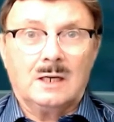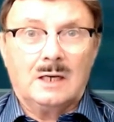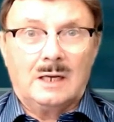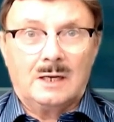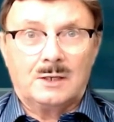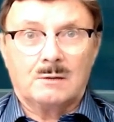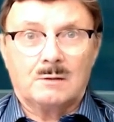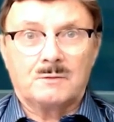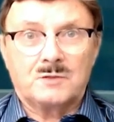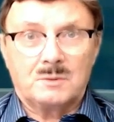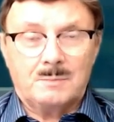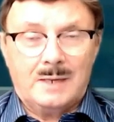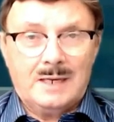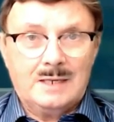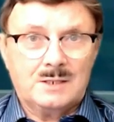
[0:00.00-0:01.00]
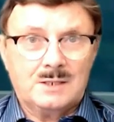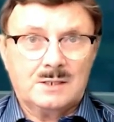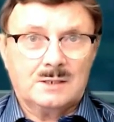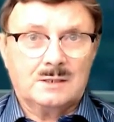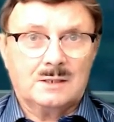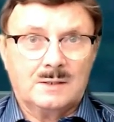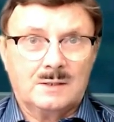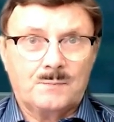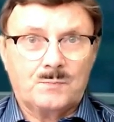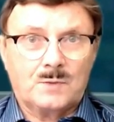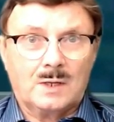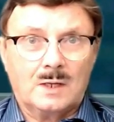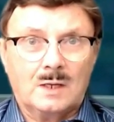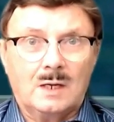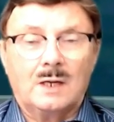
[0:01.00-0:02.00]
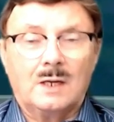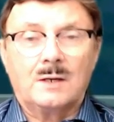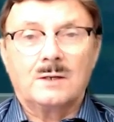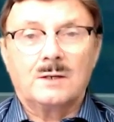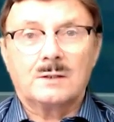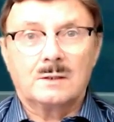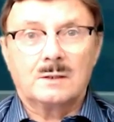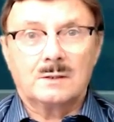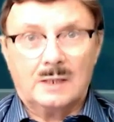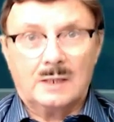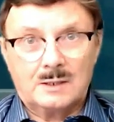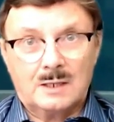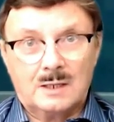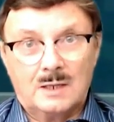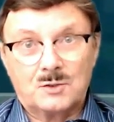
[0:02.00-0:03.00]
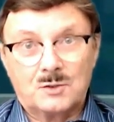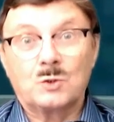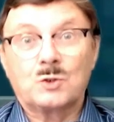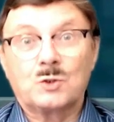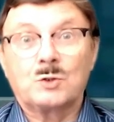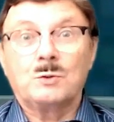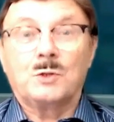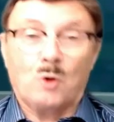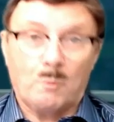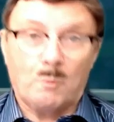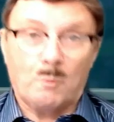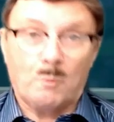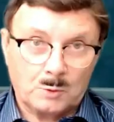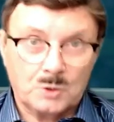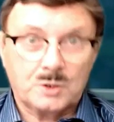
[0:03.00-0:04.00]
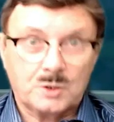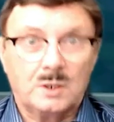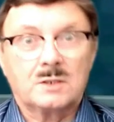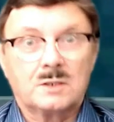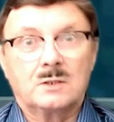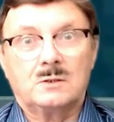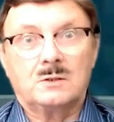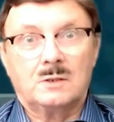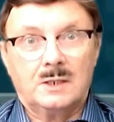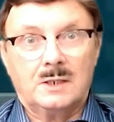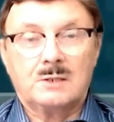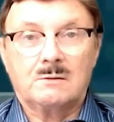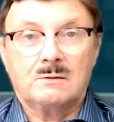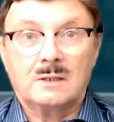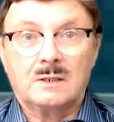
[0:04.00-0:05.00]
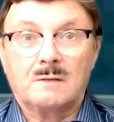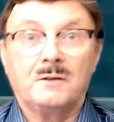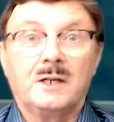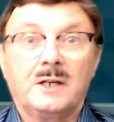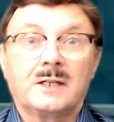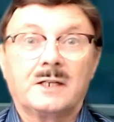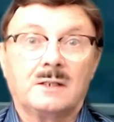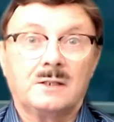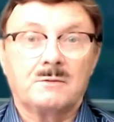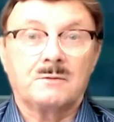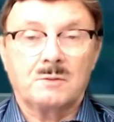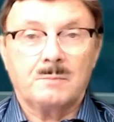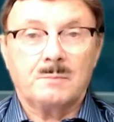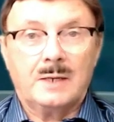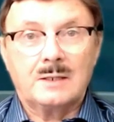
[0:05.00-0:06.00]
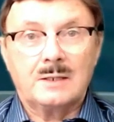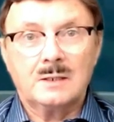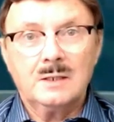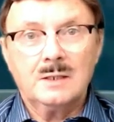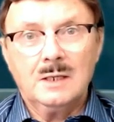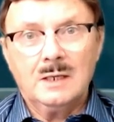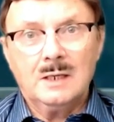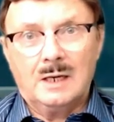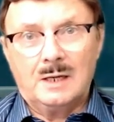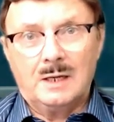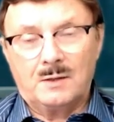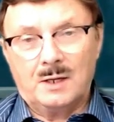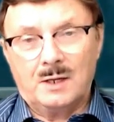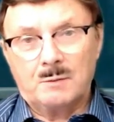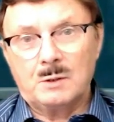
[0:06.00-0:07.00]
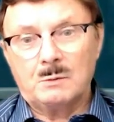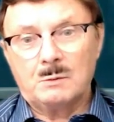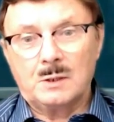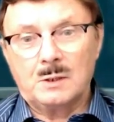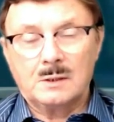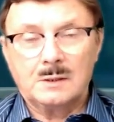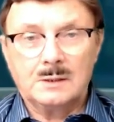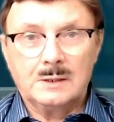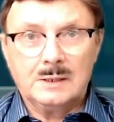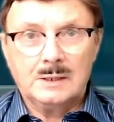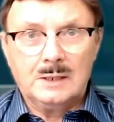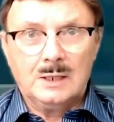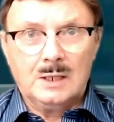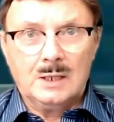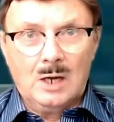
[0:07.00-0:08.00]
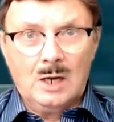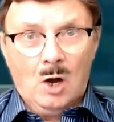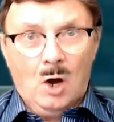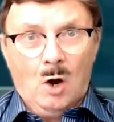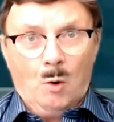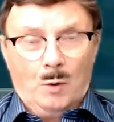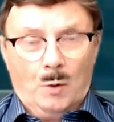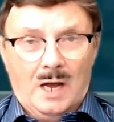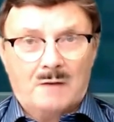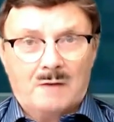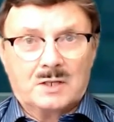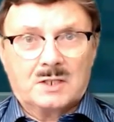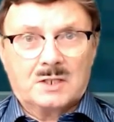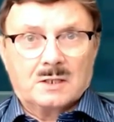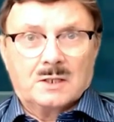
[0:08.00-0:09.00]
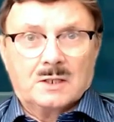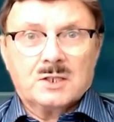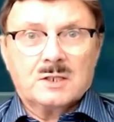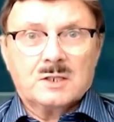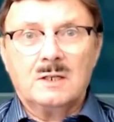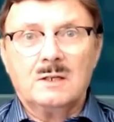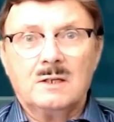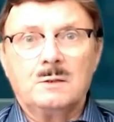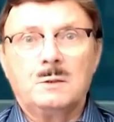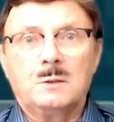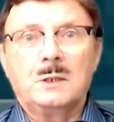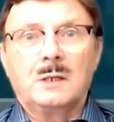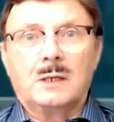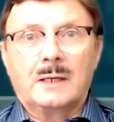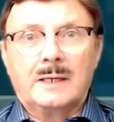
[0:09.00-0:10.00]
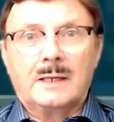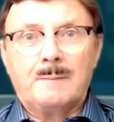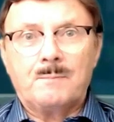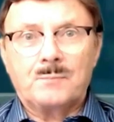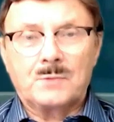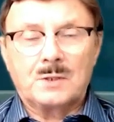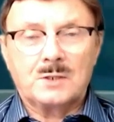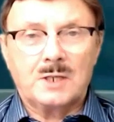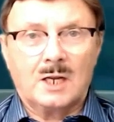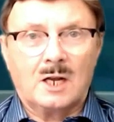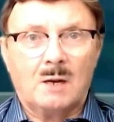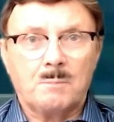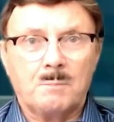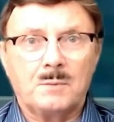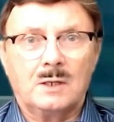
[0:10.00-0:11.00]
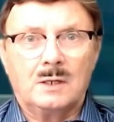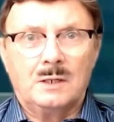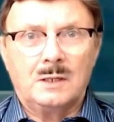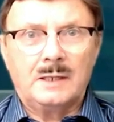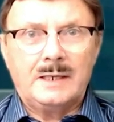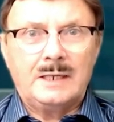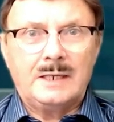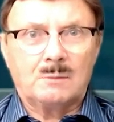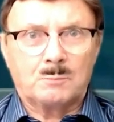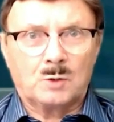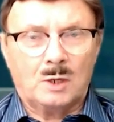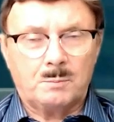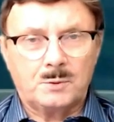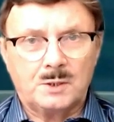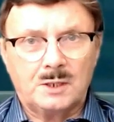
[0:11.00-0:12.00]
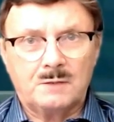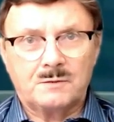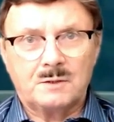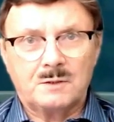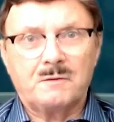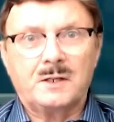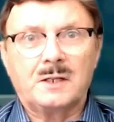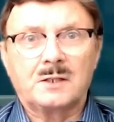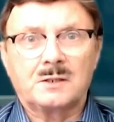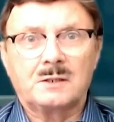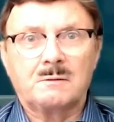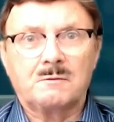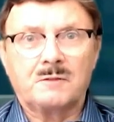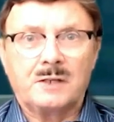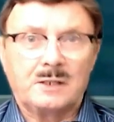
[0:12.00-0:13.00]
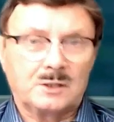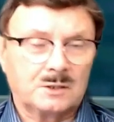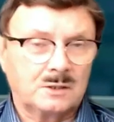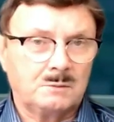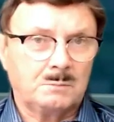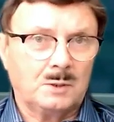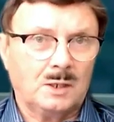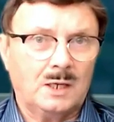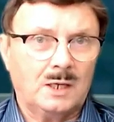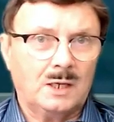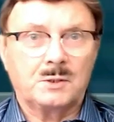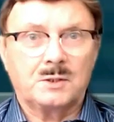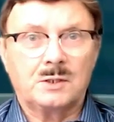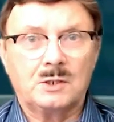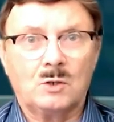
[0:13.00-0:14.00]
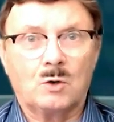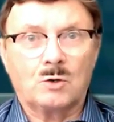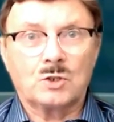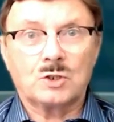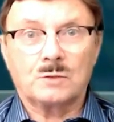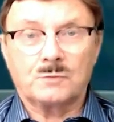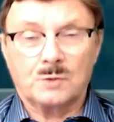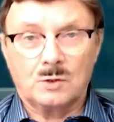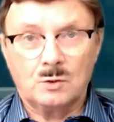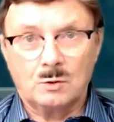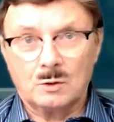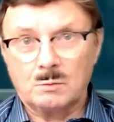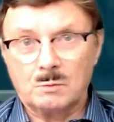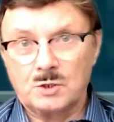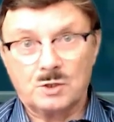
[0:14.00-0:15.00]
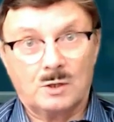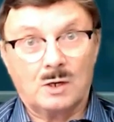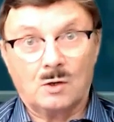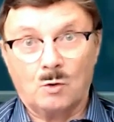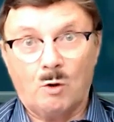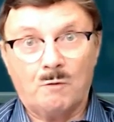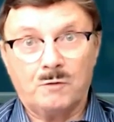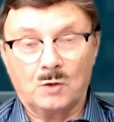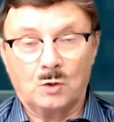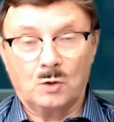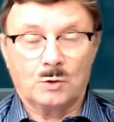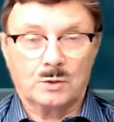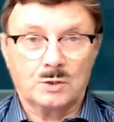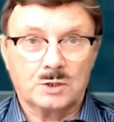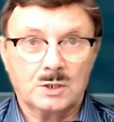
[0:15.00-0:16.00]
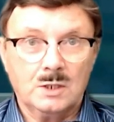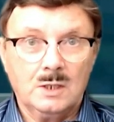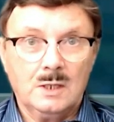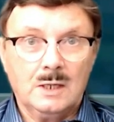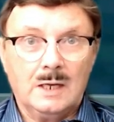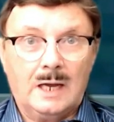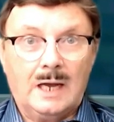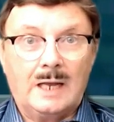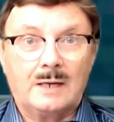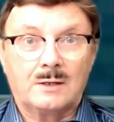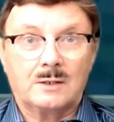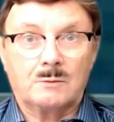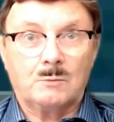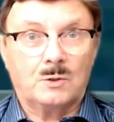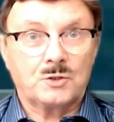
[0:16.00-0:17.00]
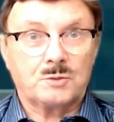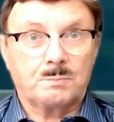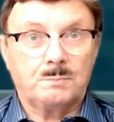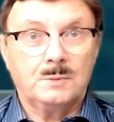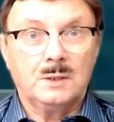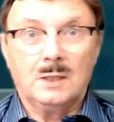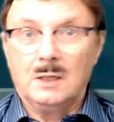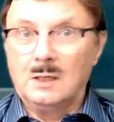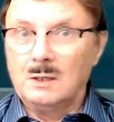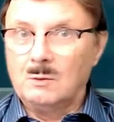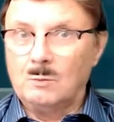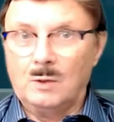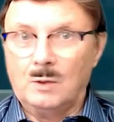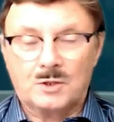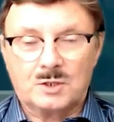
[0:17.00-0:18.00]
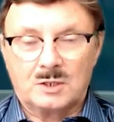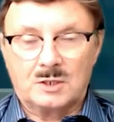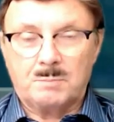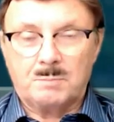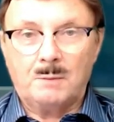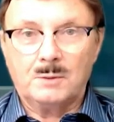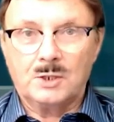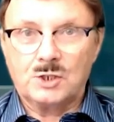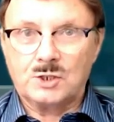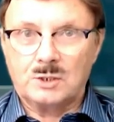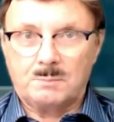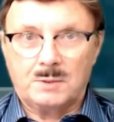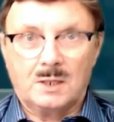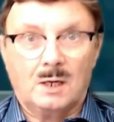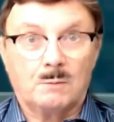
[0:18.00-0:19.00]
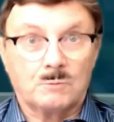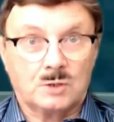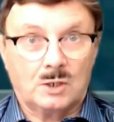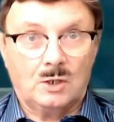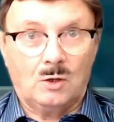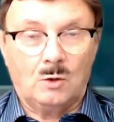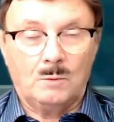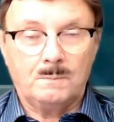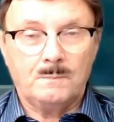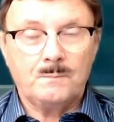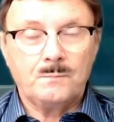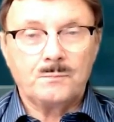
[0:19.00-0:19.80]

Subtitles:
a letter of demand. And that has to go through the normal process, another letter and a final letter of demand. And then we'll have a solicitor who will take up a lien on property if they fail to comply with the orders of the court, which are lawful orders. And once it's published, it becomes law.